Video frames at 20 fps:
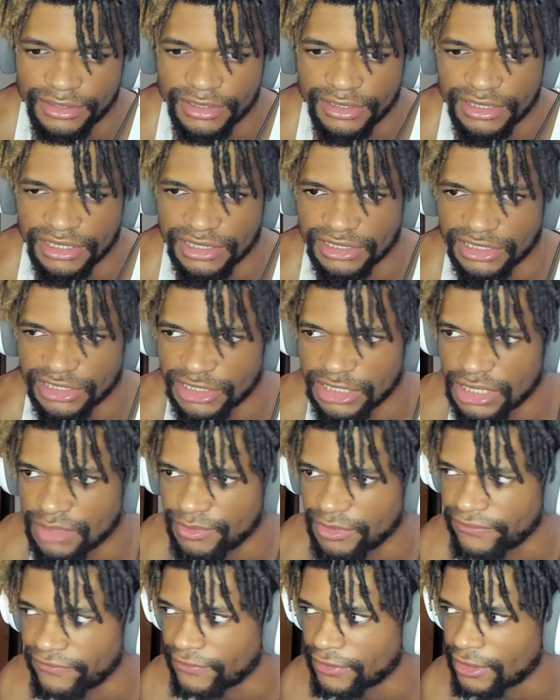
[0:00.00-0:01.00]
and still be
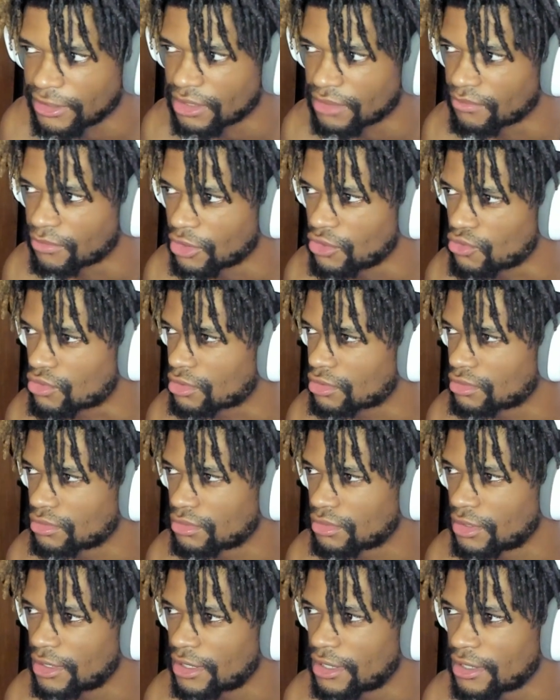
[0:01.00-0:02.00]
fucking broke.
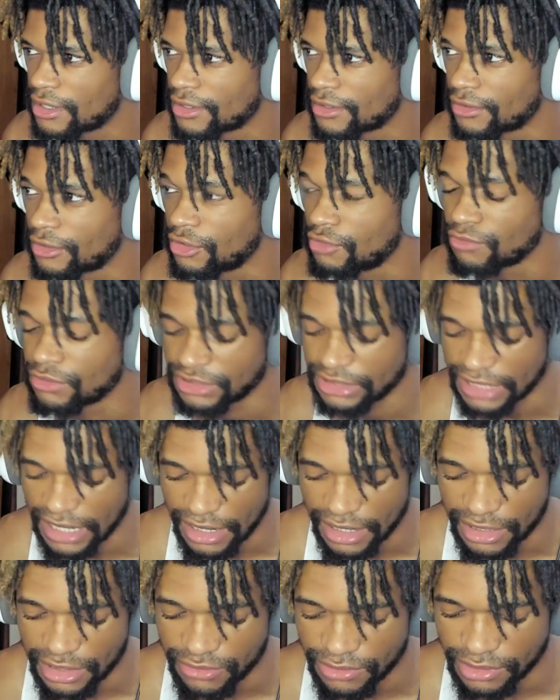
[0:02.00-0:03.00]
You retire,
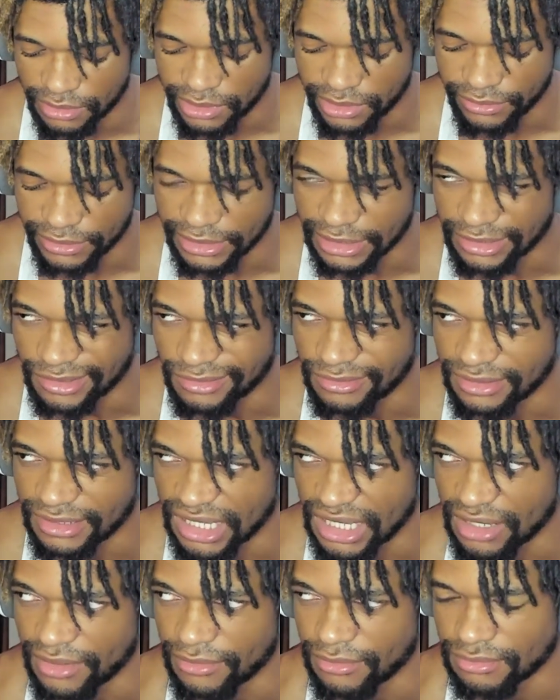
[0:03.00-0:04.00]
you ain't gonna be able to get no
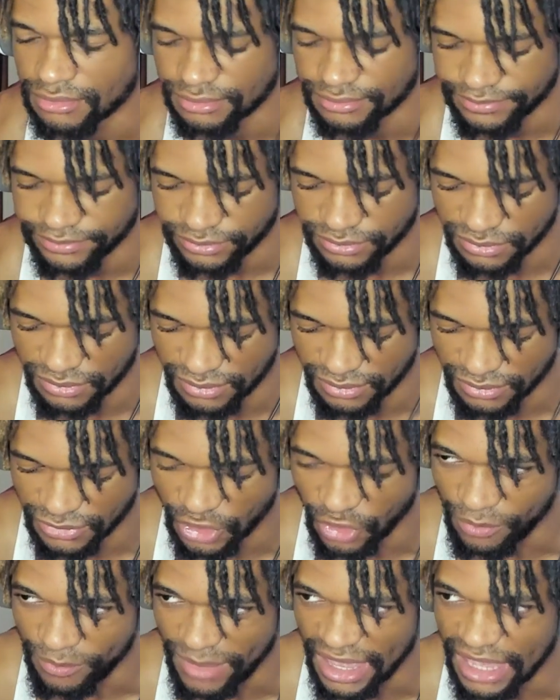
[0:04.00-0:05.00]
damn,
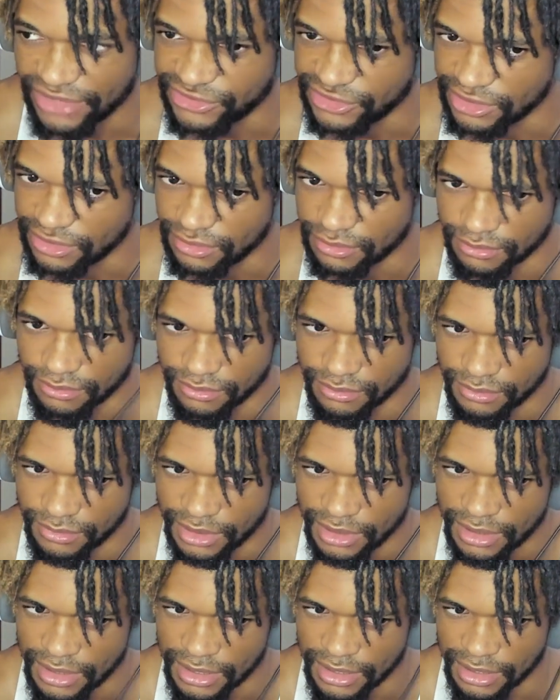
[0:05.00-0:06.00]
no mansion.
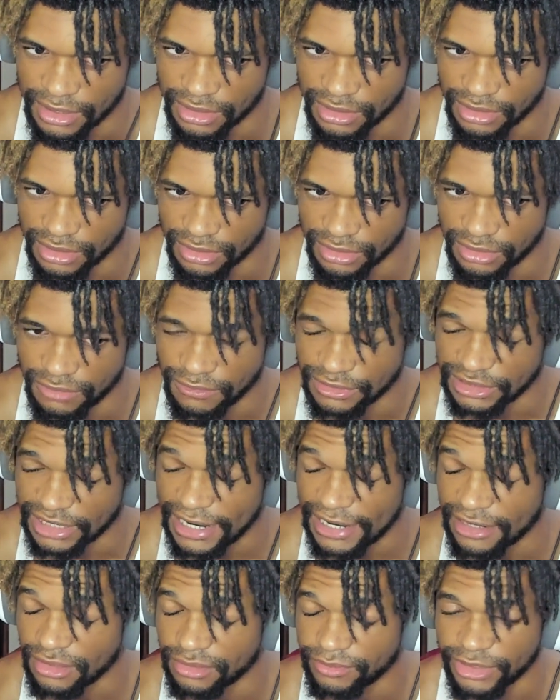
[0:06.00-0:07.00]
You retire,
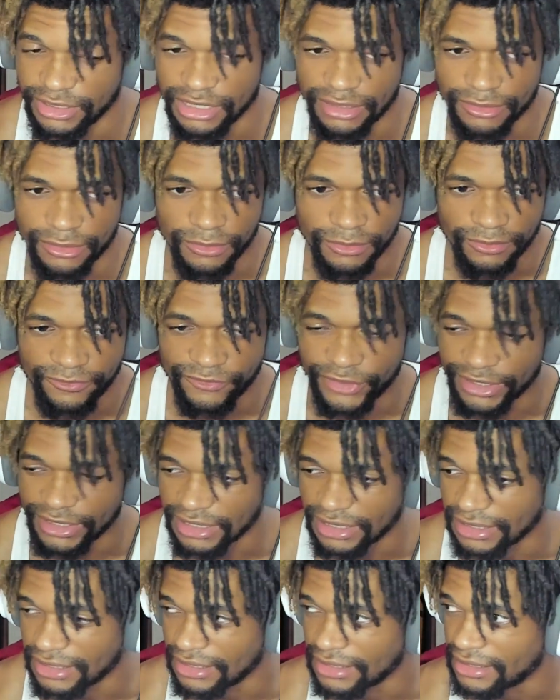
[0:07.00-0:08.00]
you ain't gonna be getting no
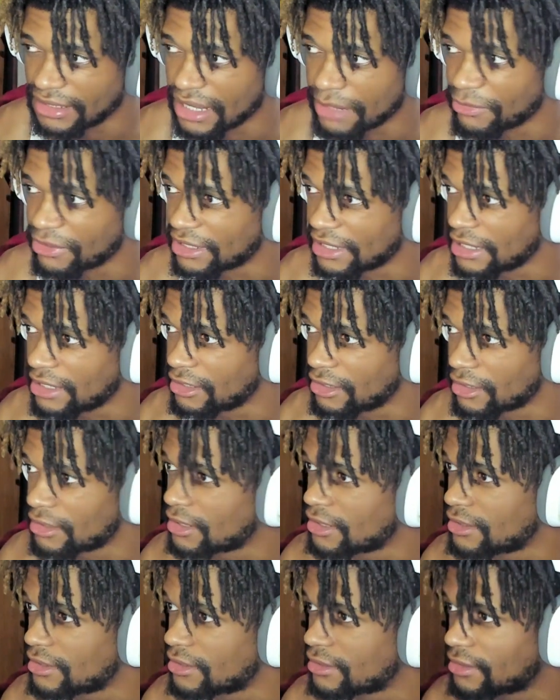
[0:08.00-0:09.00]
fucking Lamborghini or
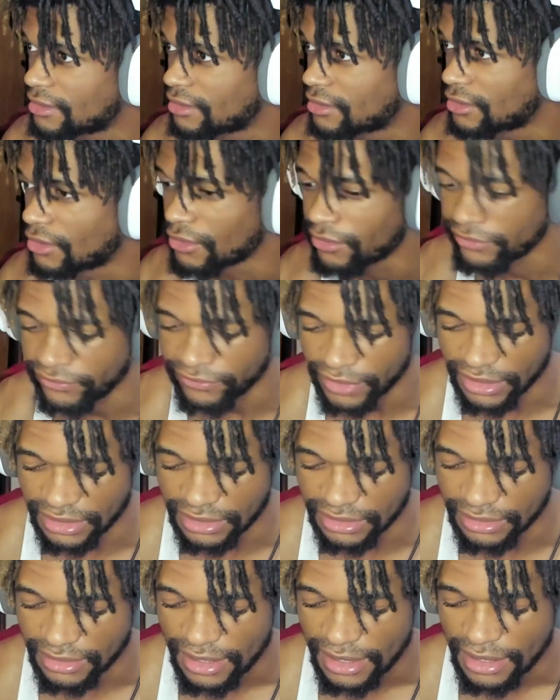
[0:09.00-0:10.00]
nothing. No
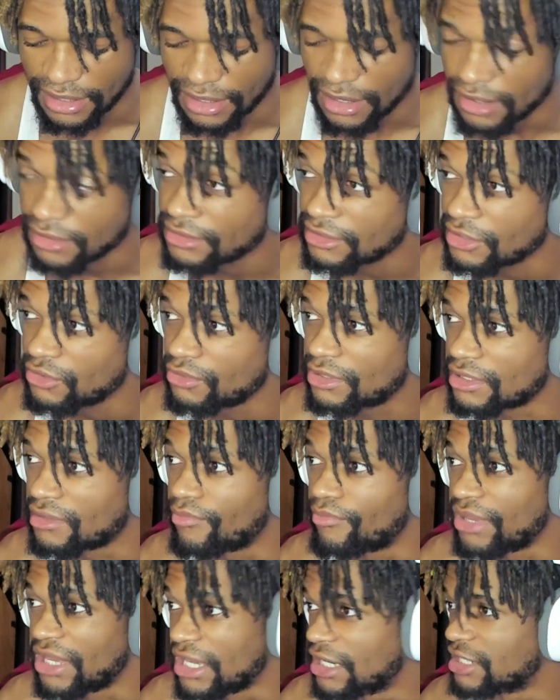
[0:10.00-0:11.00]
fucking, I don't think you get a
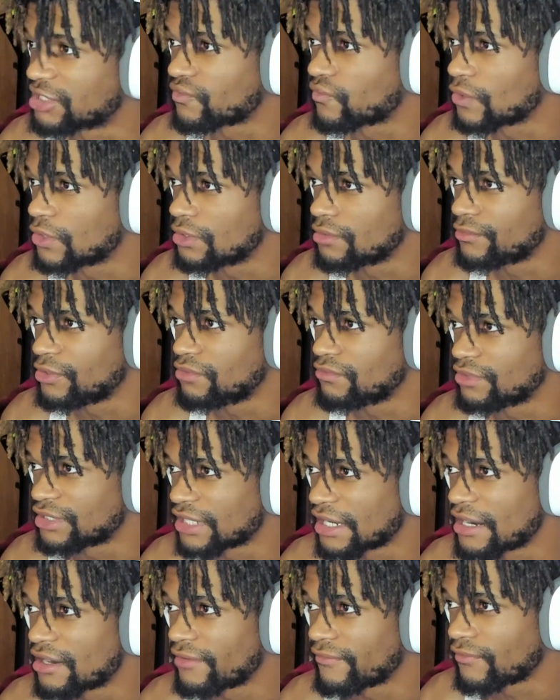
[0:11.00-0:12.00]
Benz for real when you
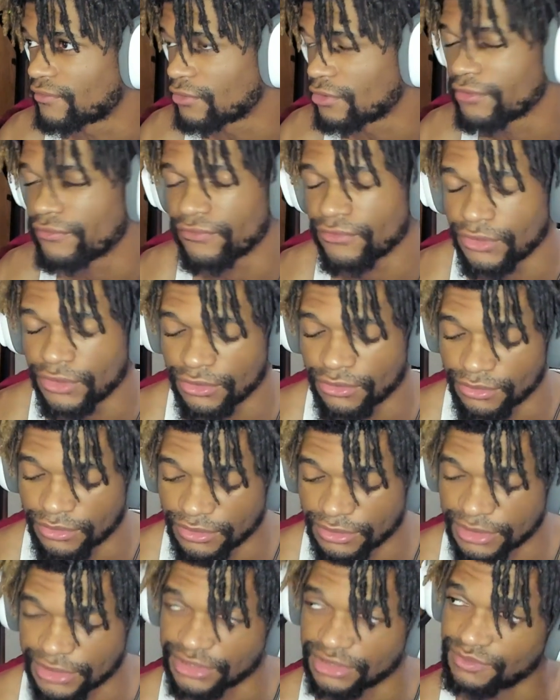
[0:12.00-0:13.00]
retire, for real, for real.
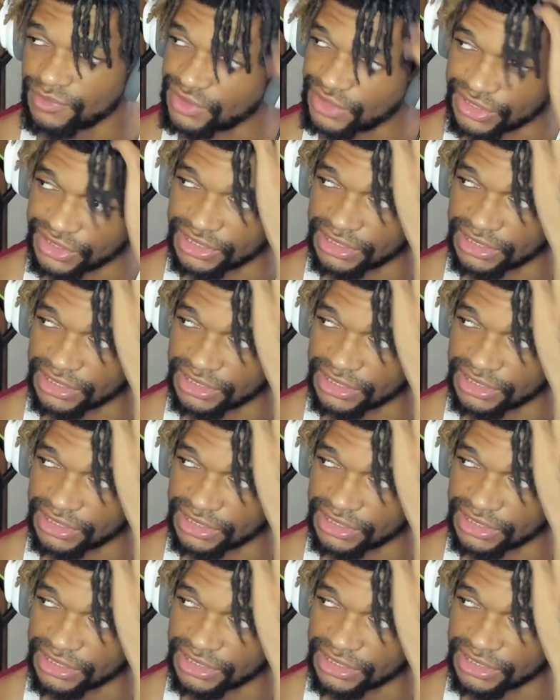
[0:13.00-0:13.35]
Cause them shits is